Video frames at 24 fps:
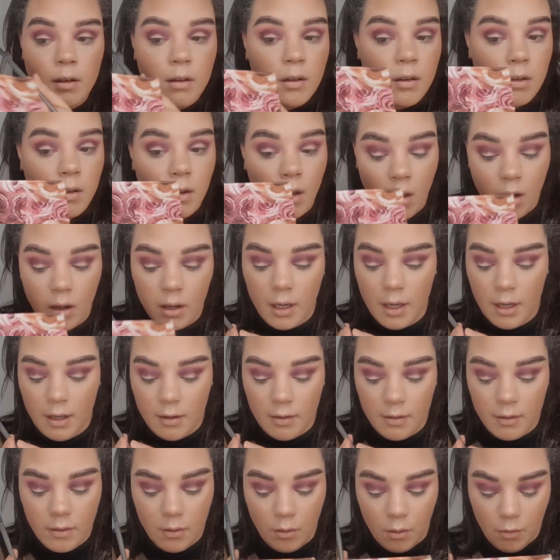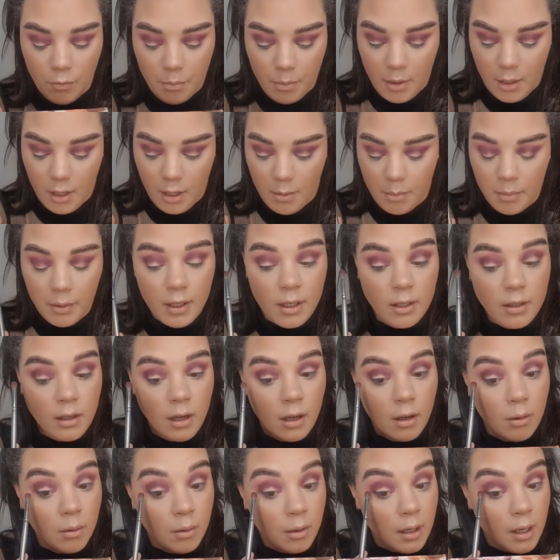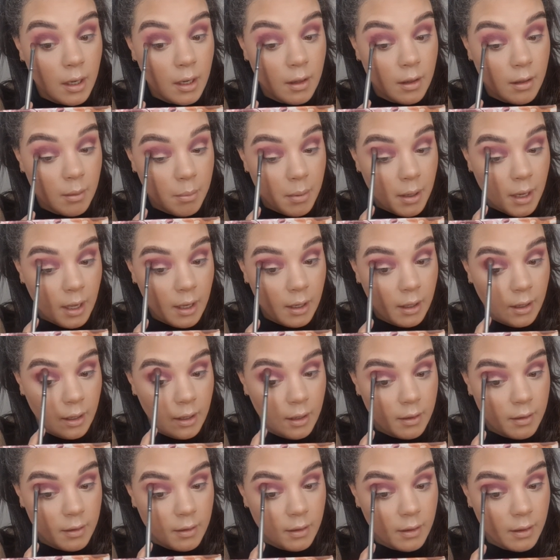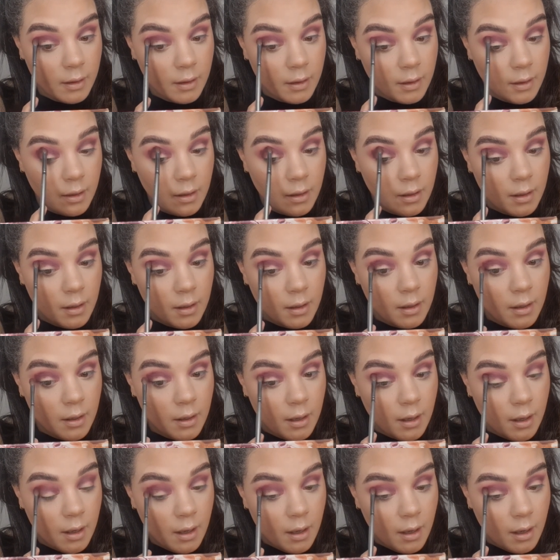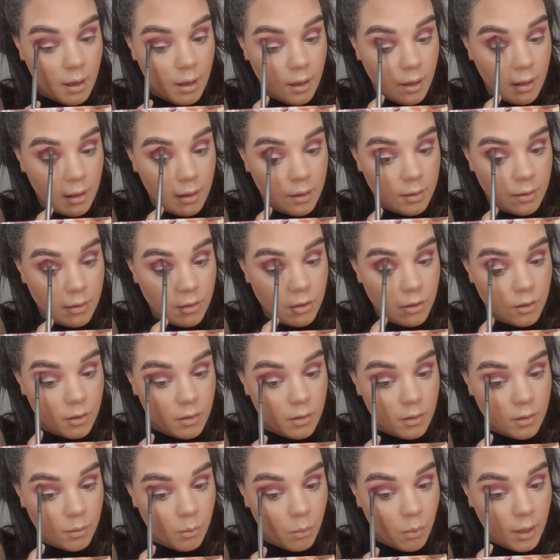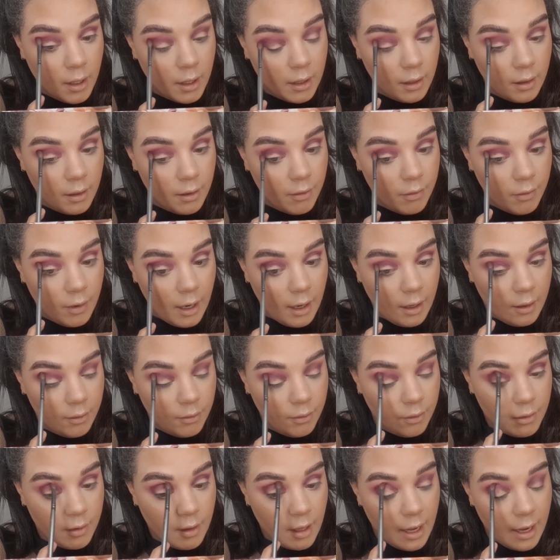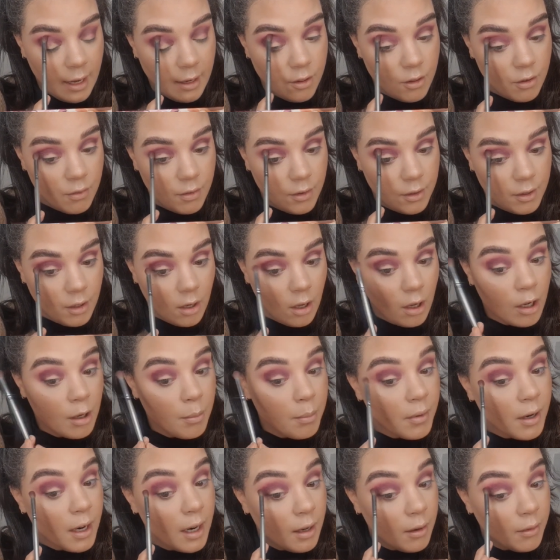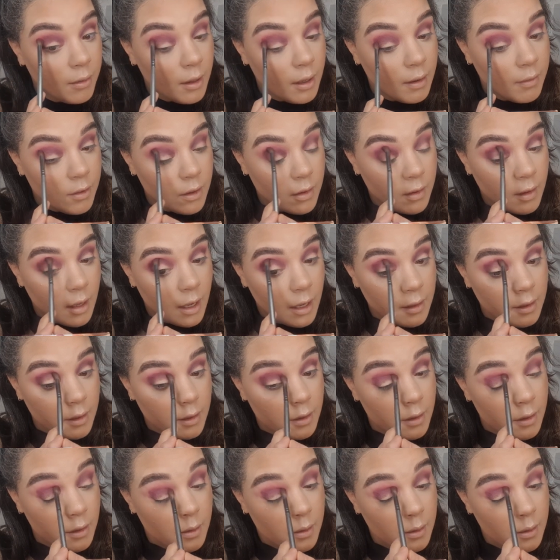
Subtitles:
darkest sort of purpley tone in the palette, and just wiggling around the edge of the dark brown that I've just added.